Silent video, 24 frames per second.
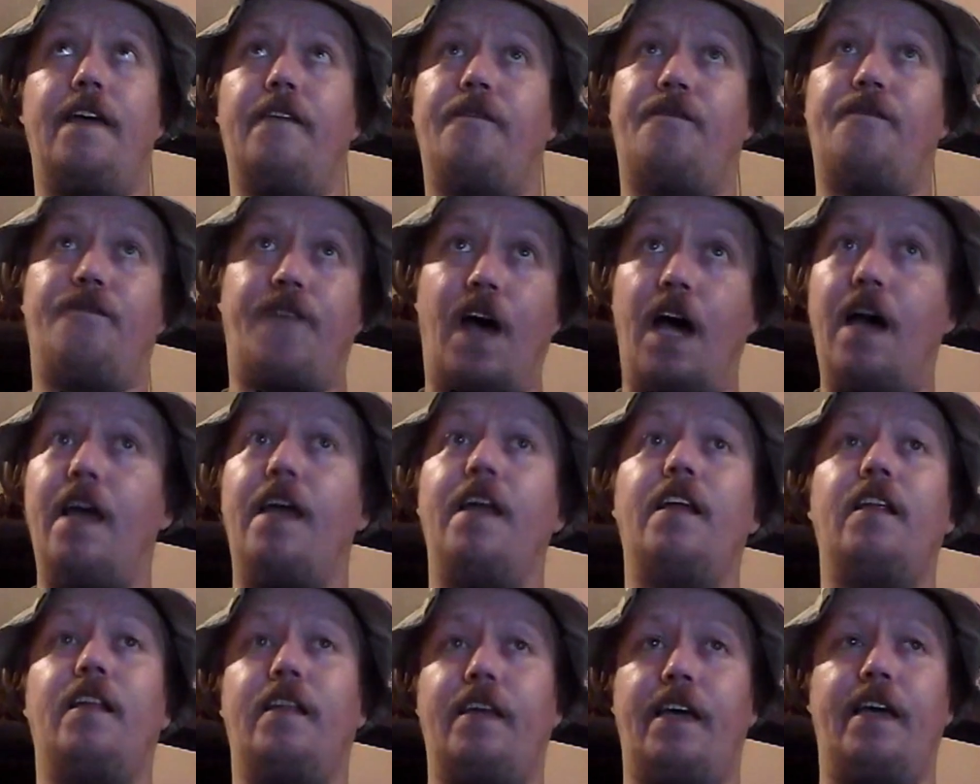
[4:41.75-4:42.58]

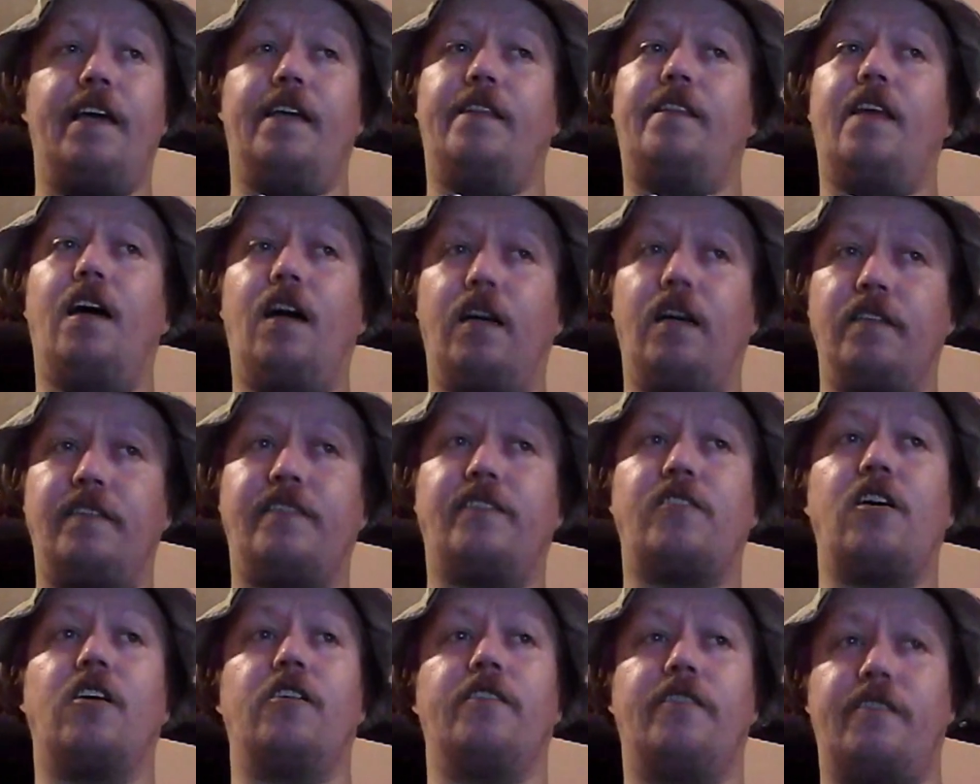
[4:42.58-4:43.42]
finally it does
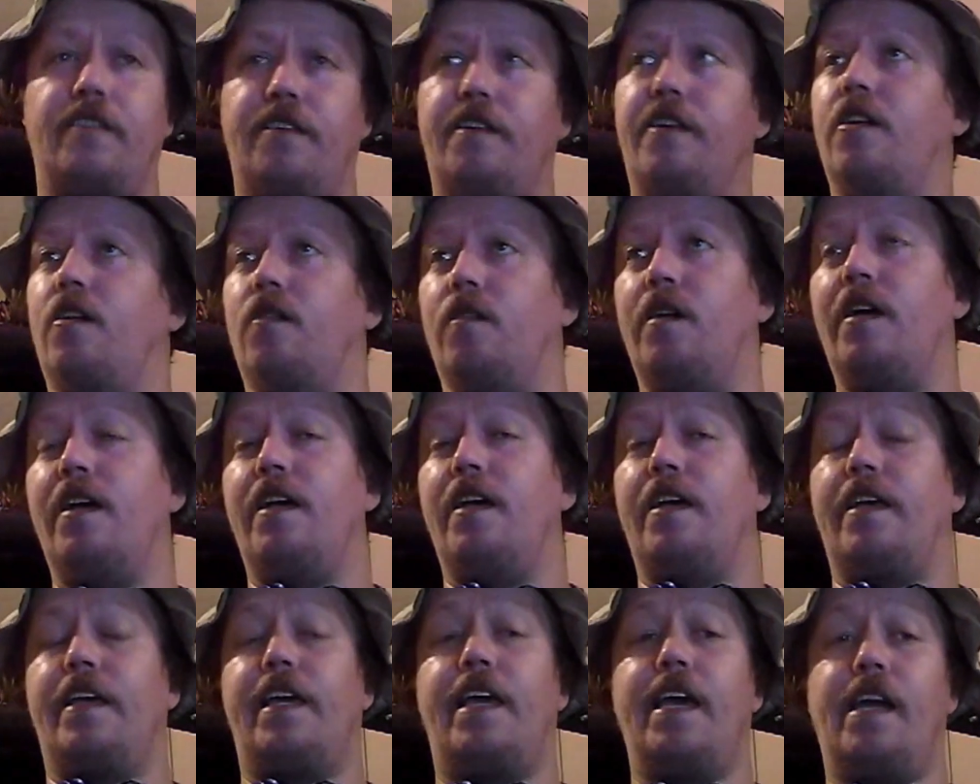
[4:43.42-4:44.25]
start to,
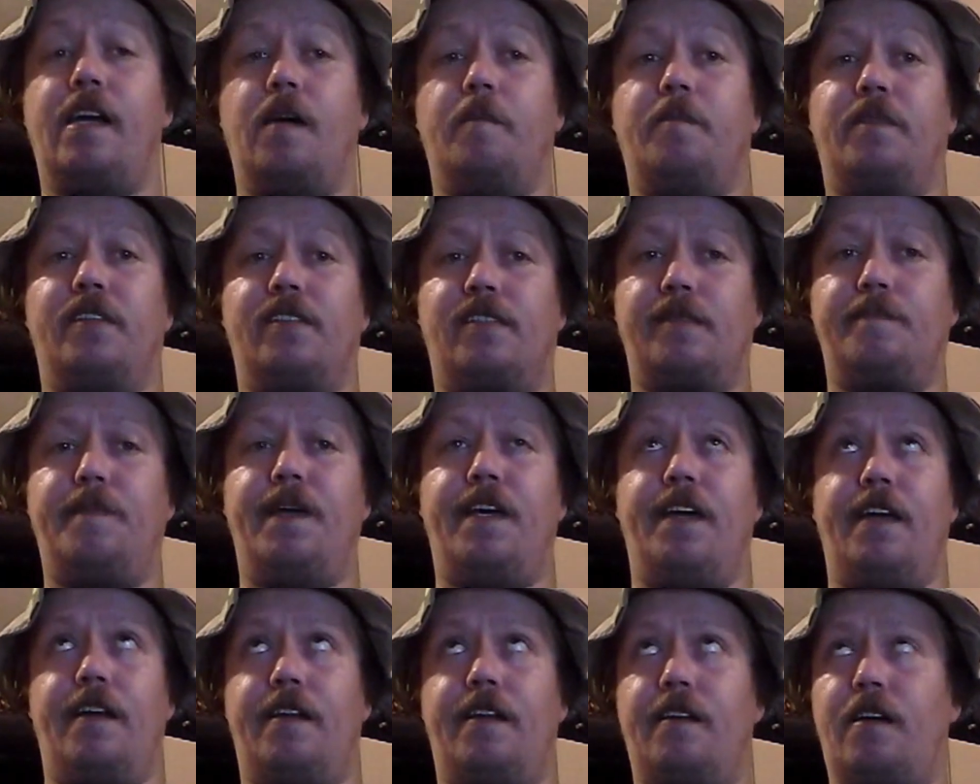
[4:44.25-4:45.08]
get up to
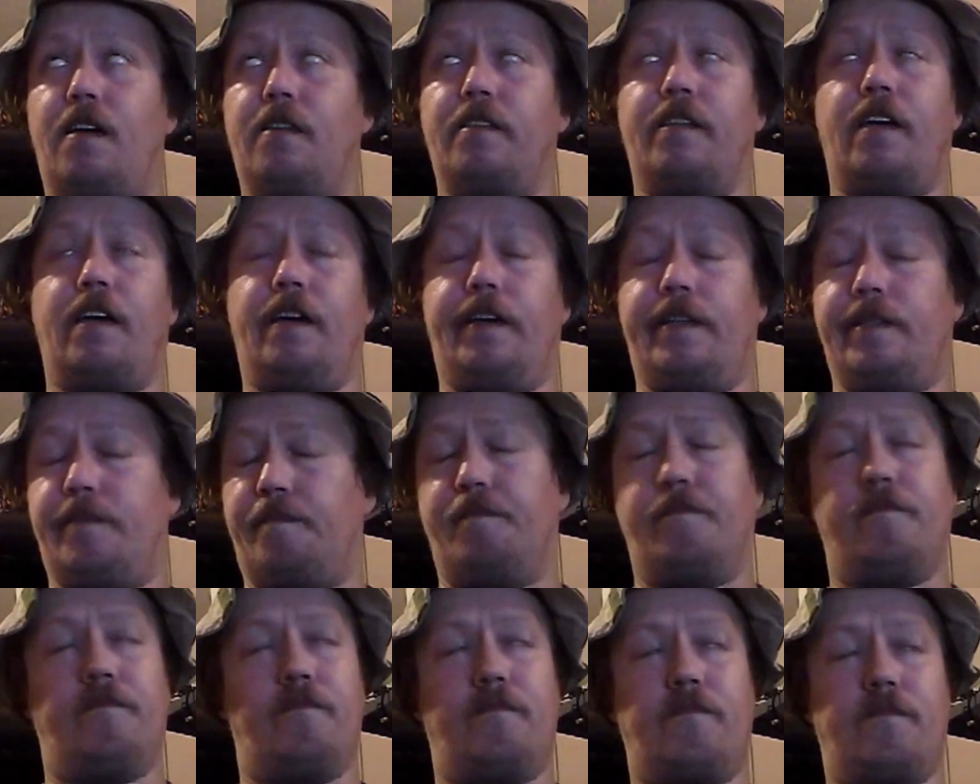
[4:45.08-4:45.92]
speed, unlike
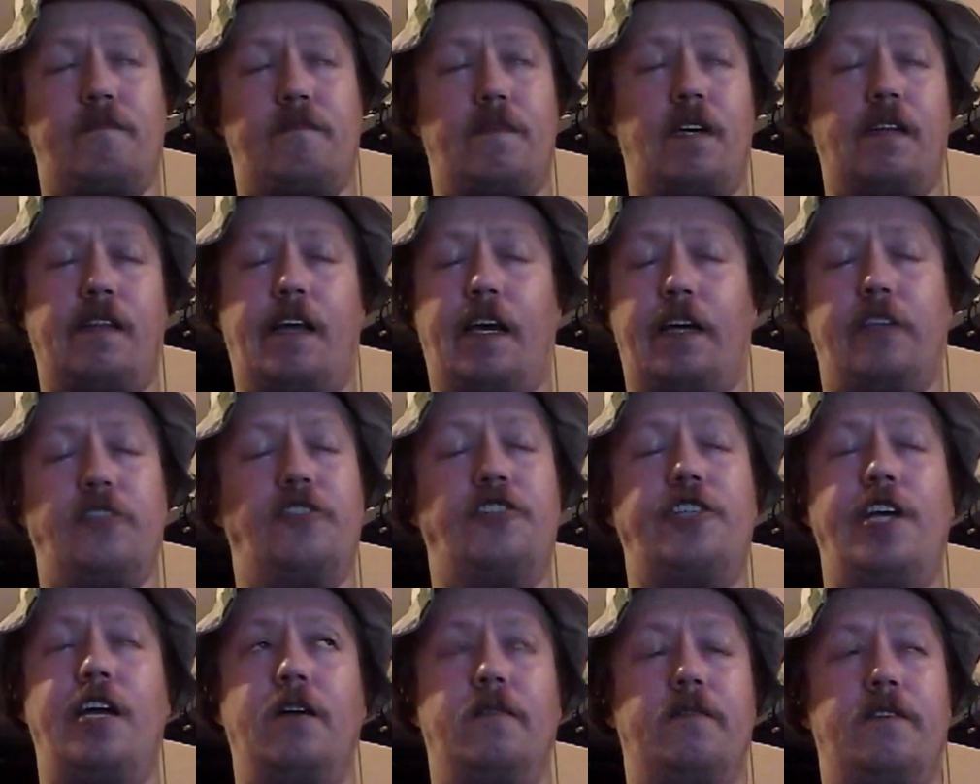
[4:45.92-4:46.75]

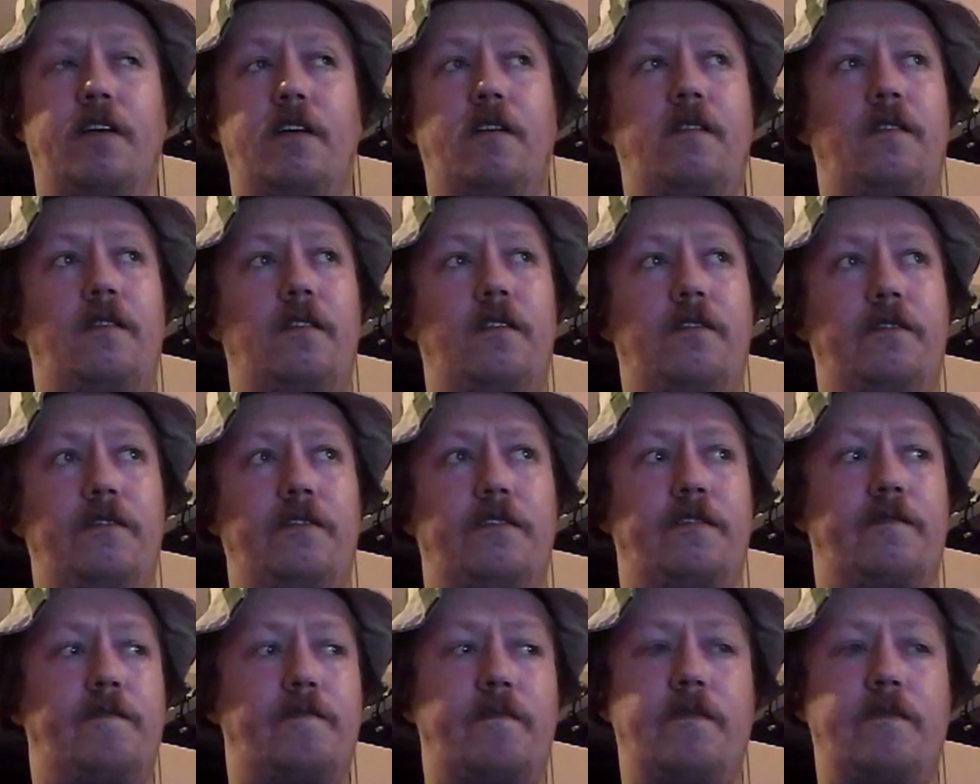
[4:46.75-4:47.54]
Geodude, who's,